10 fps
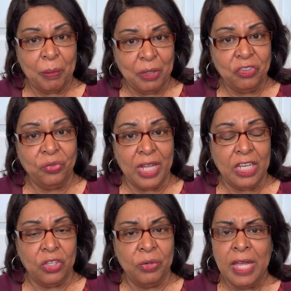but it's training
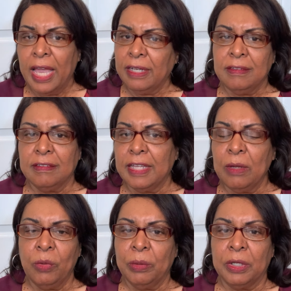you. And it's the same
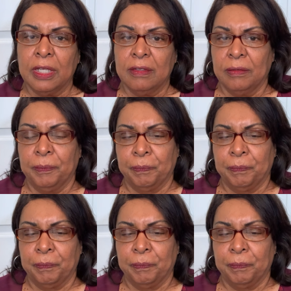way with us.